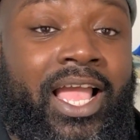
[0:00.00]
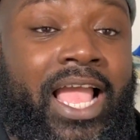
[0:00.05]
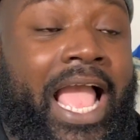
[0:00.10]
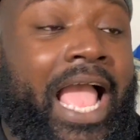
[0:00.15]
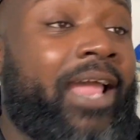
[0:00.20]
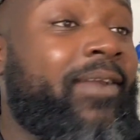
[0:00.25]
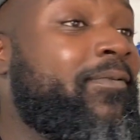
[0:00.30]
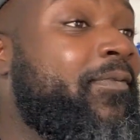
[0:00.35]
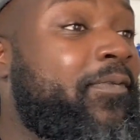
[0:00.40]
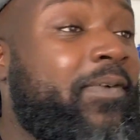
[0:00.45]

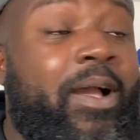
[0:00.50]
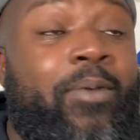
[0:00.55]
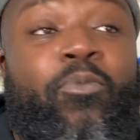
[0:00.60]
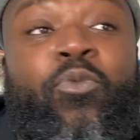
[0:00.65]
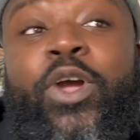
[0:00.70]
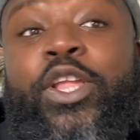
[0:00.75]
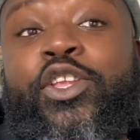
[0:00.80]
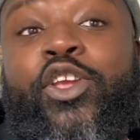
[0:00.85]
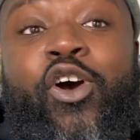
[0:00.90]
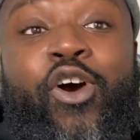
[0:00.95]
And fam,
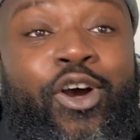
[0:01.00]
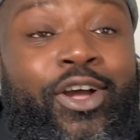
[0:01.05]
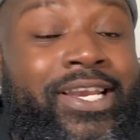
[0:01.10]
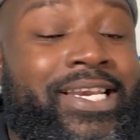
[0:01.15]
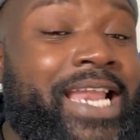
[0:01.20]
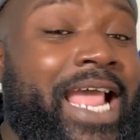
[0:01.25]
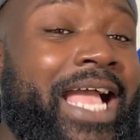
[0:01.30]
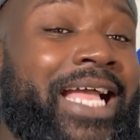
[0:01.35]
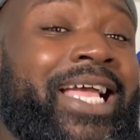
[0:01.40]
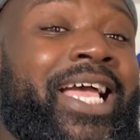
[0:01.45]
when you're on
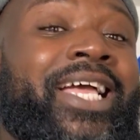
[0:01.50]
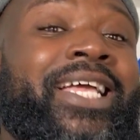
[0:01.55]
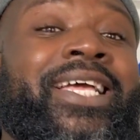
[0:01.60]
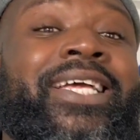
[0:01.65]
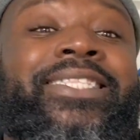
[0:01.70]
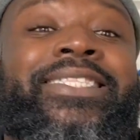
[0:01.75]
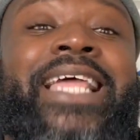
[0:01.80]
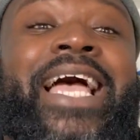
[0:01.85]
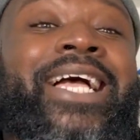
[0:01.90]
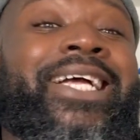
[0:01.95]
that
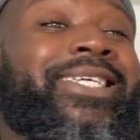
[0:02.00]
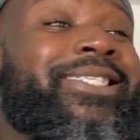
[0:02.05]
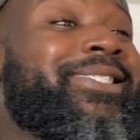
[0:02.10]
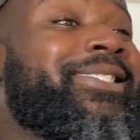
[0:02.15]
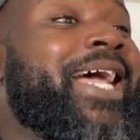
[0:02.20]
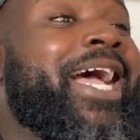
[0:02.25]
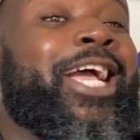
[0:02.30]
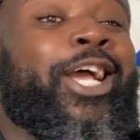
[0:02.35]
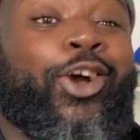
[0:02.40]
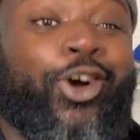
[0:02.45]

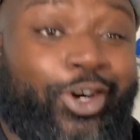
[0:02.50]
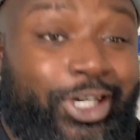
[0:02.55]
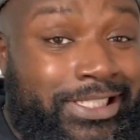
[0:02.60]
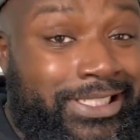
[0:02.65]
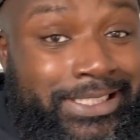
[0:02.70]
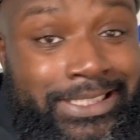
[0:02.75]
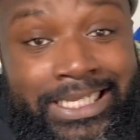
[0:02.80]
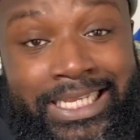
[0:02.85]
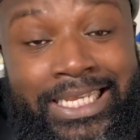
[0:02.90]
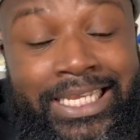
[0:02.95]
God
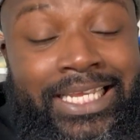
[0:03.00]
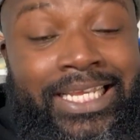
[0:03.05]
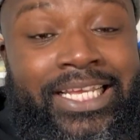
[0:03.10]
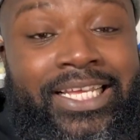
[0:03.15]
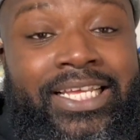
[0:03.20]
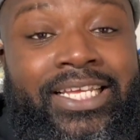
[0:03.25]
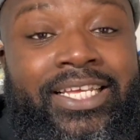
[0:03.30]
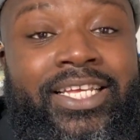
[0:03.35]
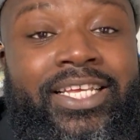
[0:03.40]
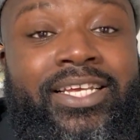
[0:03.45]
tier,
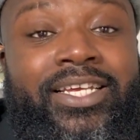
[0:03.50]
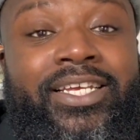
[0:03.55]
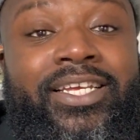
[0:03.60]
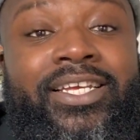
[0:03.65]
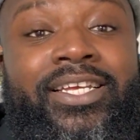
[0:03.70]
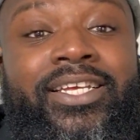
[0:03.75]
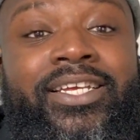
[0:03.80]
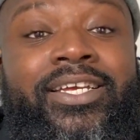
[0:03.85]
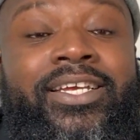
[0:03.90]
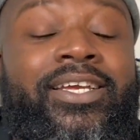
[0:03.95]

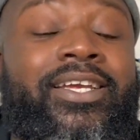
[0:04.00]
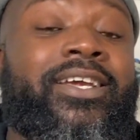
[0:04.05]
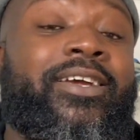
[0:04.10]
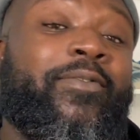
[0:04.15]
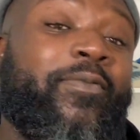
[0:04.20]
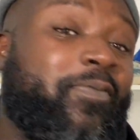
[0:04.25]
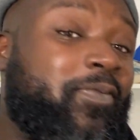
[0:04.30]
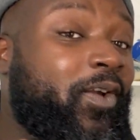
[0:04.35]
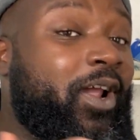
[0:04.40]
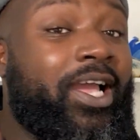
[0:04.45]

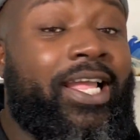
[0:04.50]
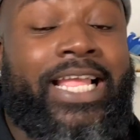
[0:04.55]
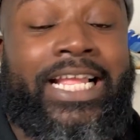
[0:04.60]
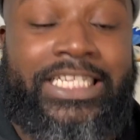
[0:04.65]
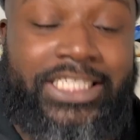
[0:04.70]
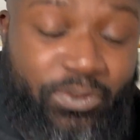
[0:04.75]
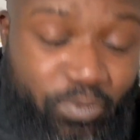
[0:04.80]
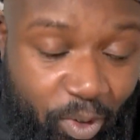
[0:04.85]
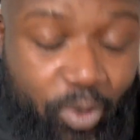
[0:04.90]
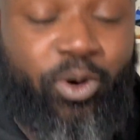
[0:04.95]

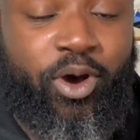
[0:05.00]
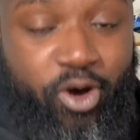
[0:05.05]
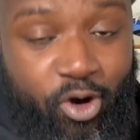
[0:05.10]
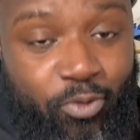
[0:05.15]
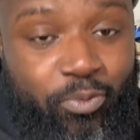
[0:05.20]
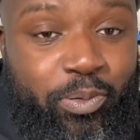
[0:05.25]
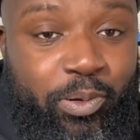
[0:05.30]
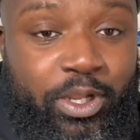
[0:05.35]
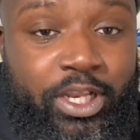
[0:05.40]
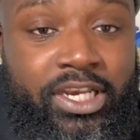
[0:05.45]
floodgates will
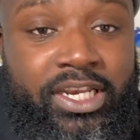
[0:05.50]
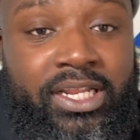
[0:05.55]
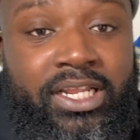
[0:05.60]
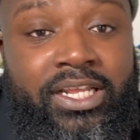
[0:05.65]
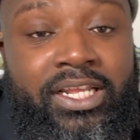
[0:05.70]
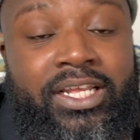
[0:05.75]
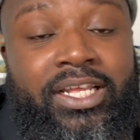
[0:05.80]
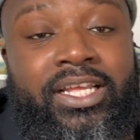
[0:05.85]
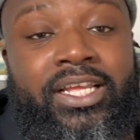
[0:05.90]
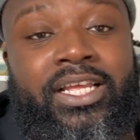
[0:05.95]
open,
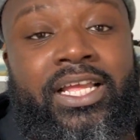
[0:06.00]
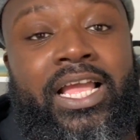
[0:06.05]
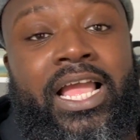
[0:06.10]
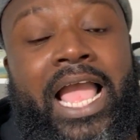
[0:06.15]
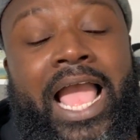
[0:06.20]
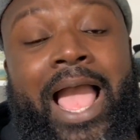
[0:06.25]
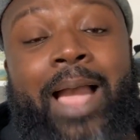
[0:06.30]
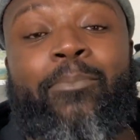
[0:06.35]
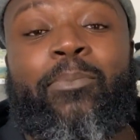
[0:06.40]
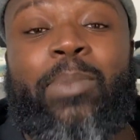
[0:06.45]
and